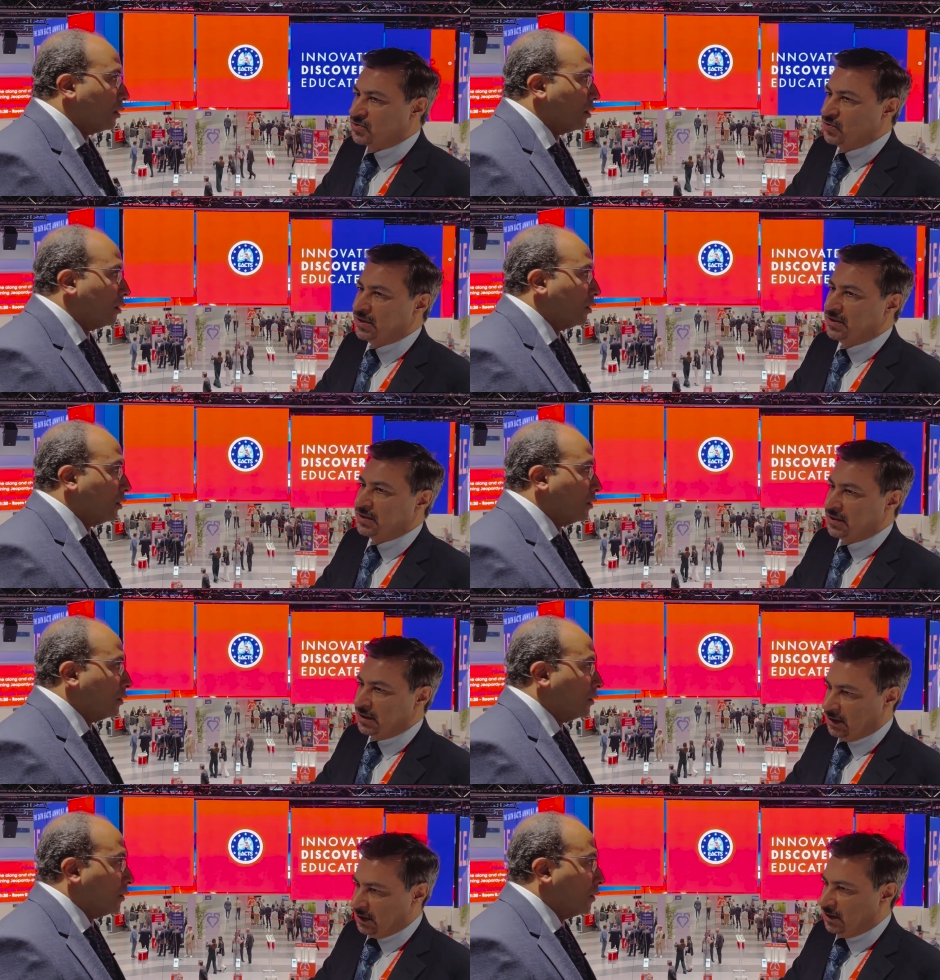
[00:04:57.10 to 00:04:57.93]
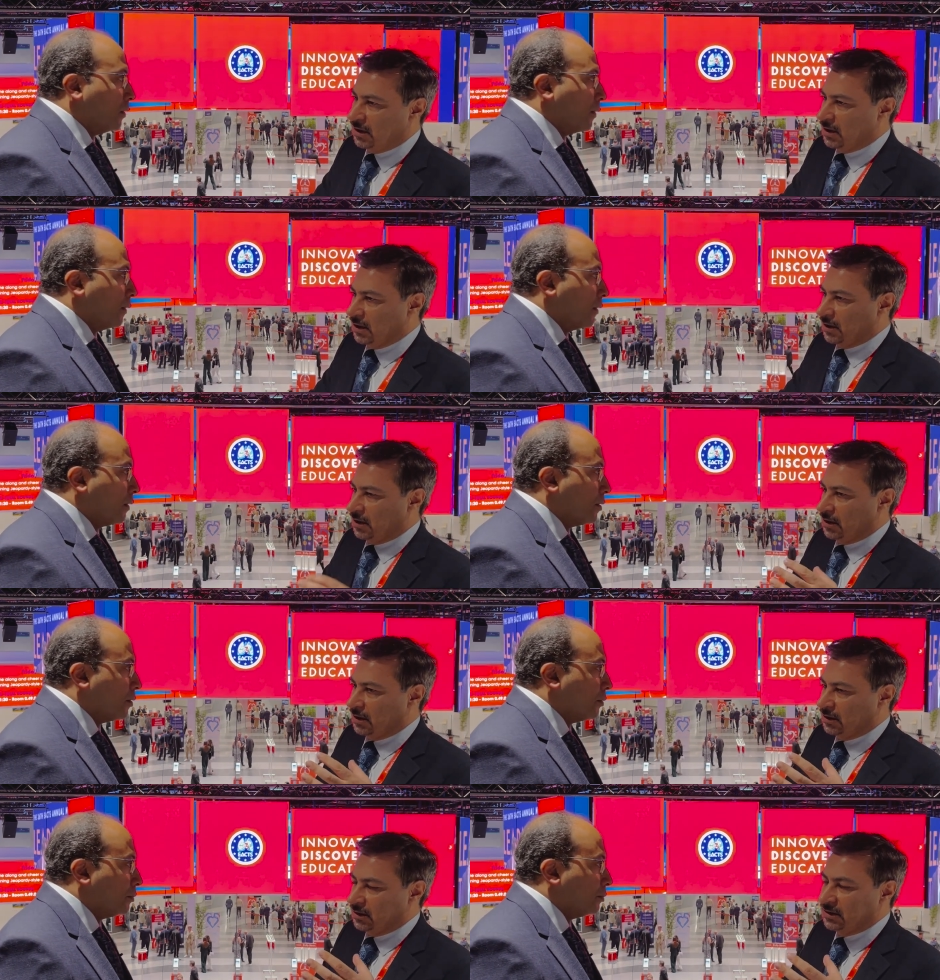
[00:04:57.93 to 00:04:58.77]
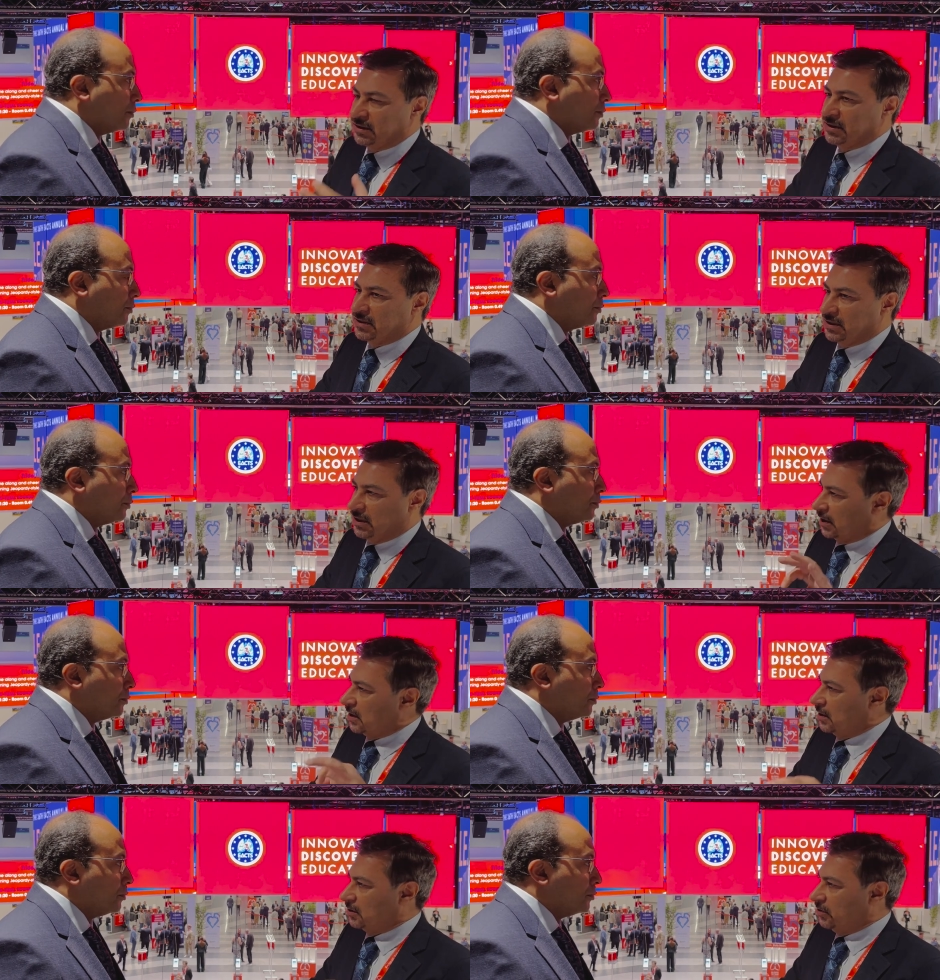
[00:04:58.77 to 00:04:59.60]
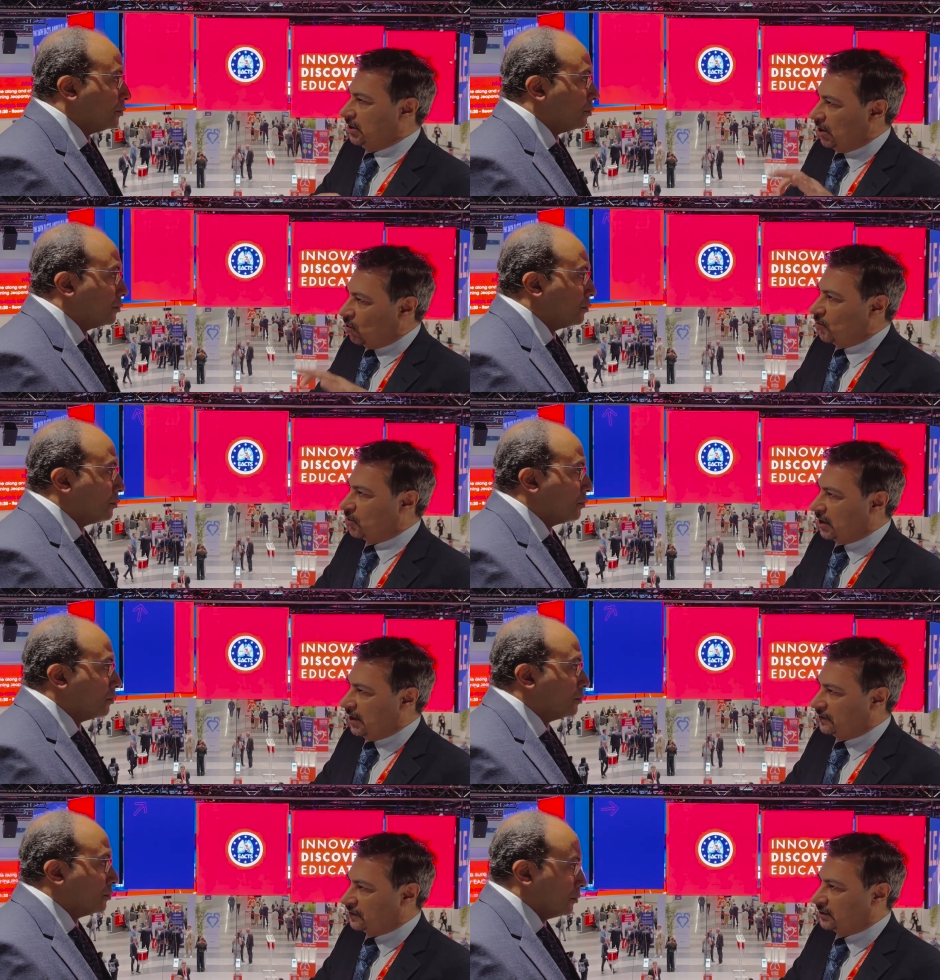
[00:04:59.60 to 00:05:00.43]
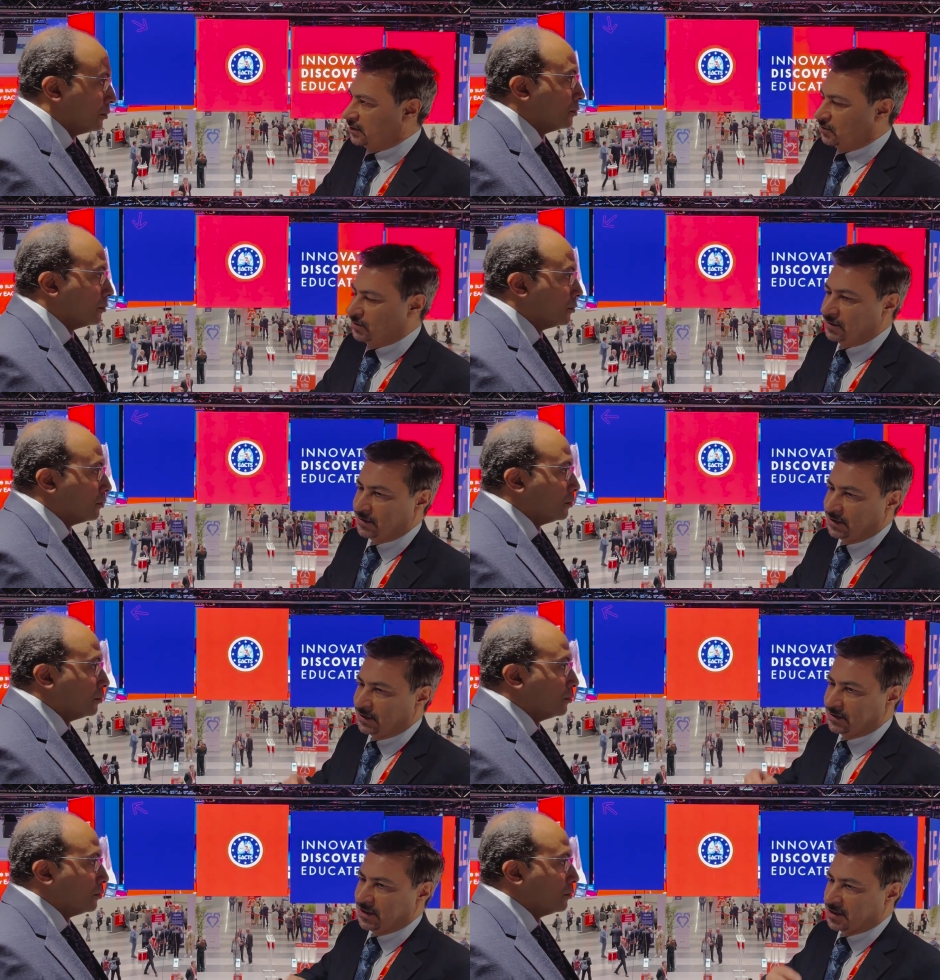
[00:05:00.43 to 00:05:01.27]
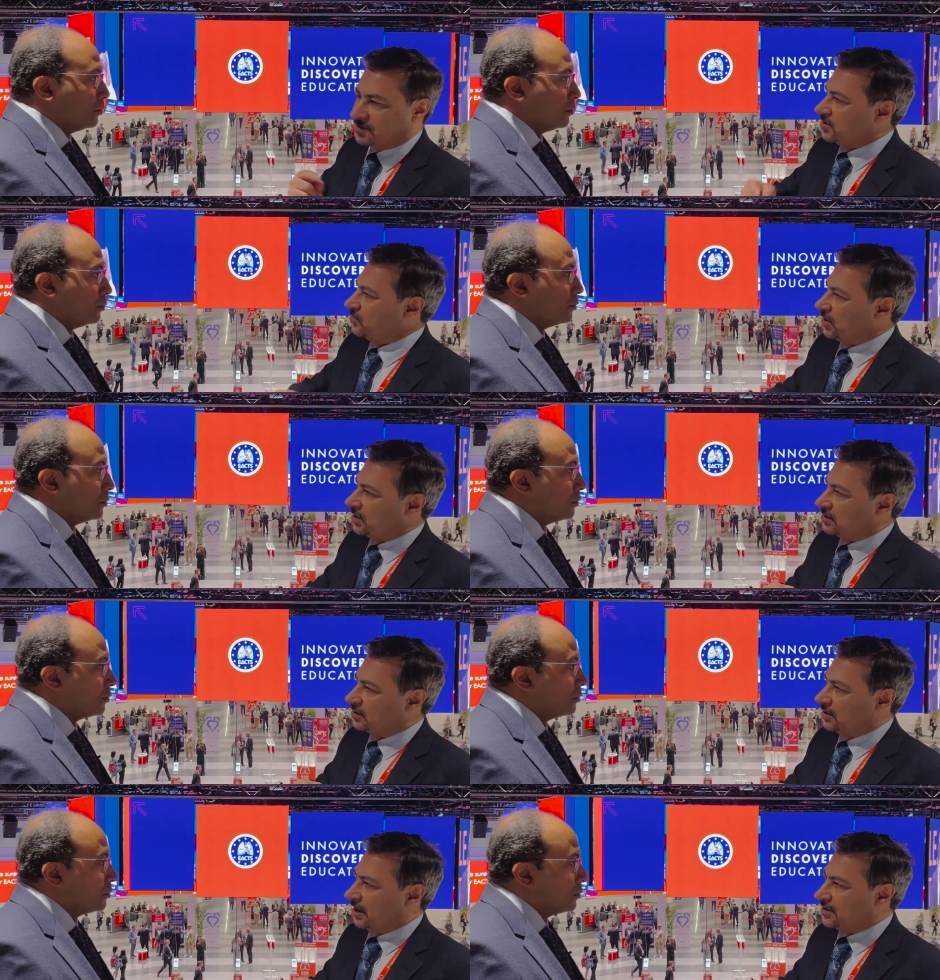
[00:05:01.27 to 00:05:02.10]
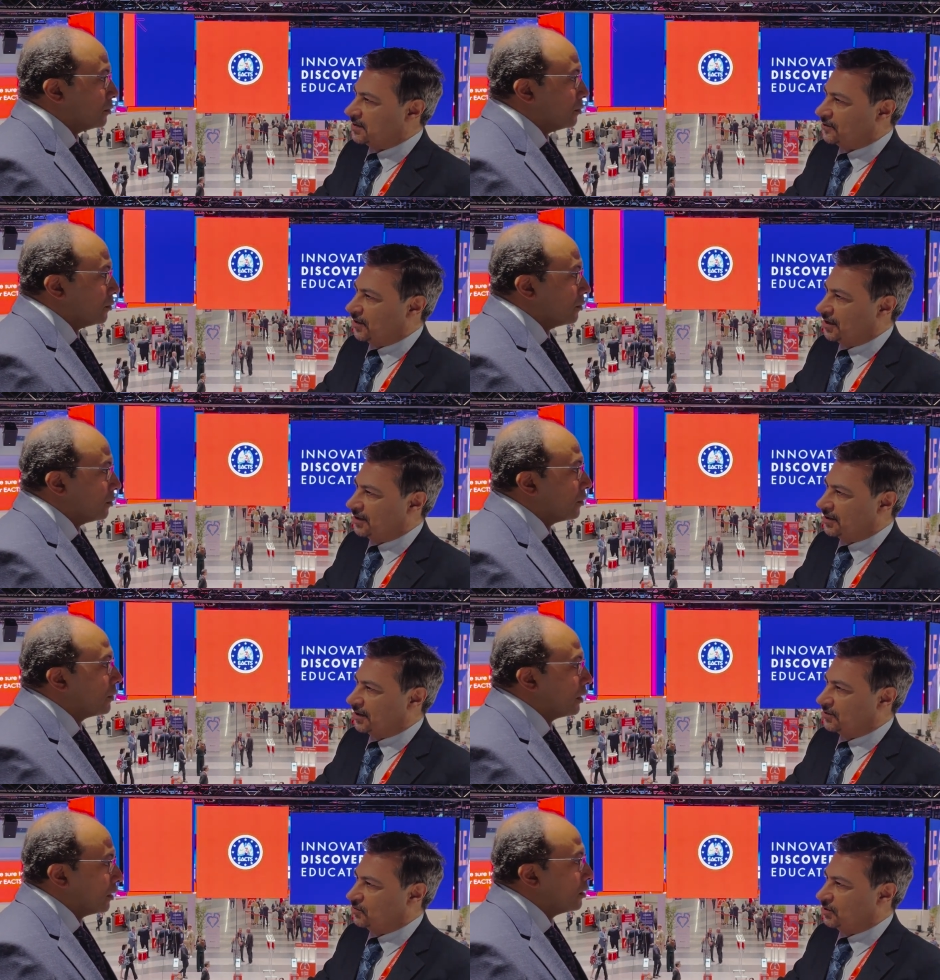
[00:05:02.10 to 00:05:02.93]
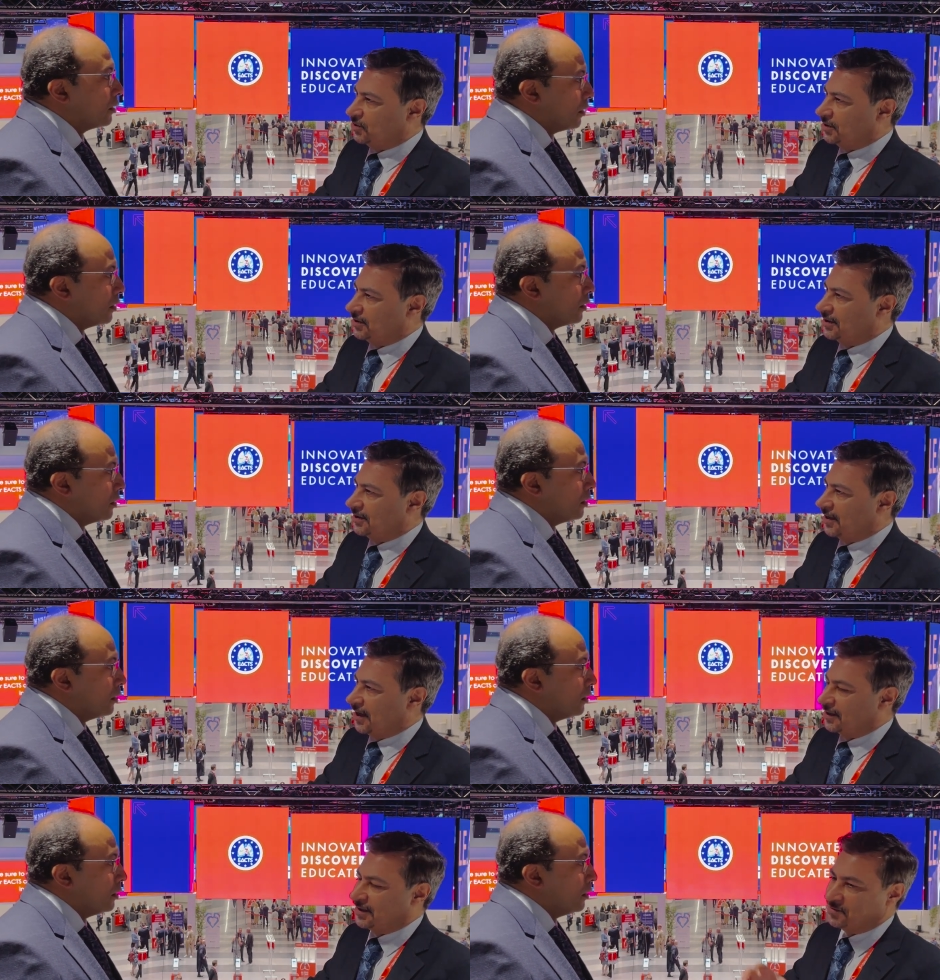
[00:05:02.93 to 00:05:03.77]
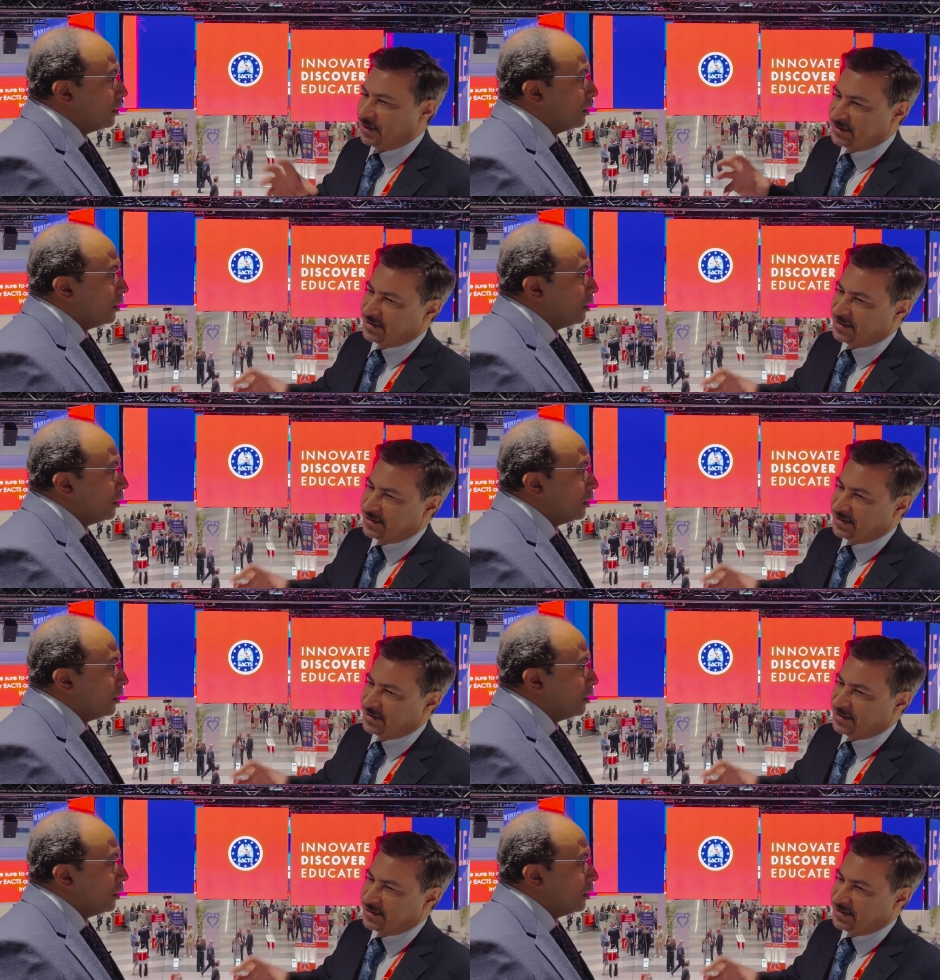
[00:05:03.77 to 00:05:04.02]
Speaker 1: we uh, did it in a conduit, in a homograft. The cusps were calcified and we didn't, didn't like them and